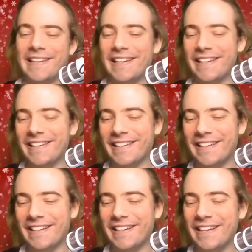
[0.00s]
And,
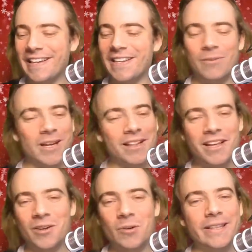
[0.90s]
uh, you know, we got a
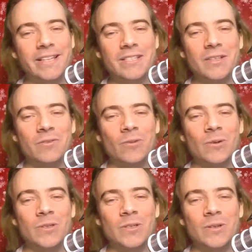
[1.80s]
lot of great things to look forward to.